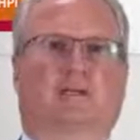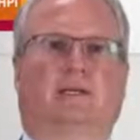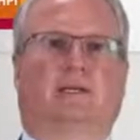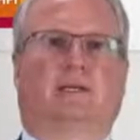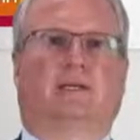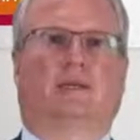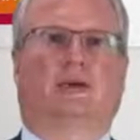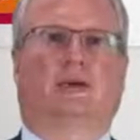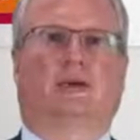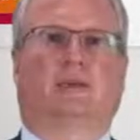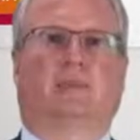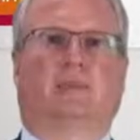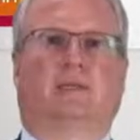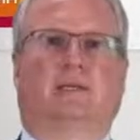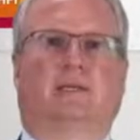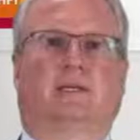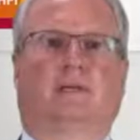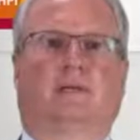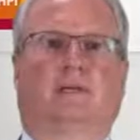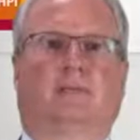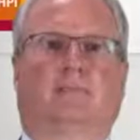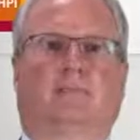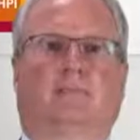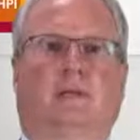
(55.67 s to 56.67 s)
a
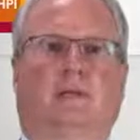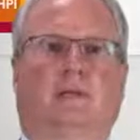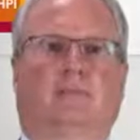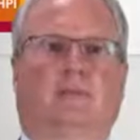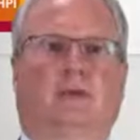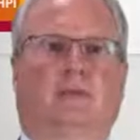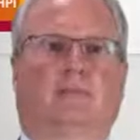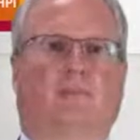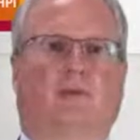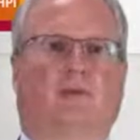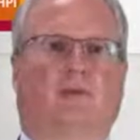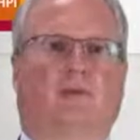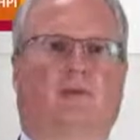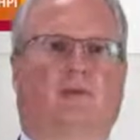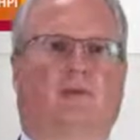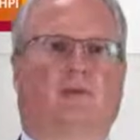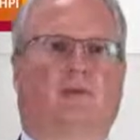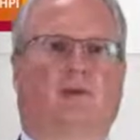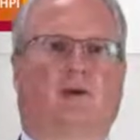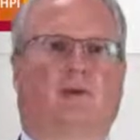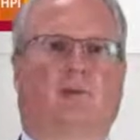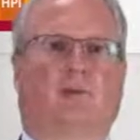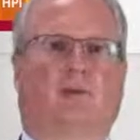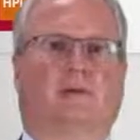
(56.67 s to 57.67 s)
common main memory, a
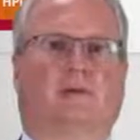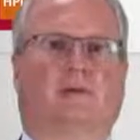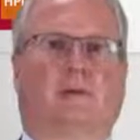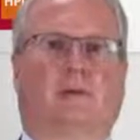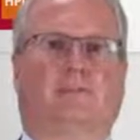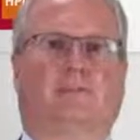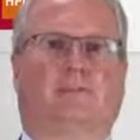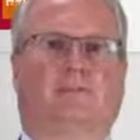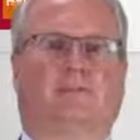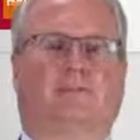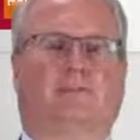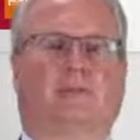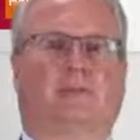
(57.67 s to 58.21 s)
common RAM,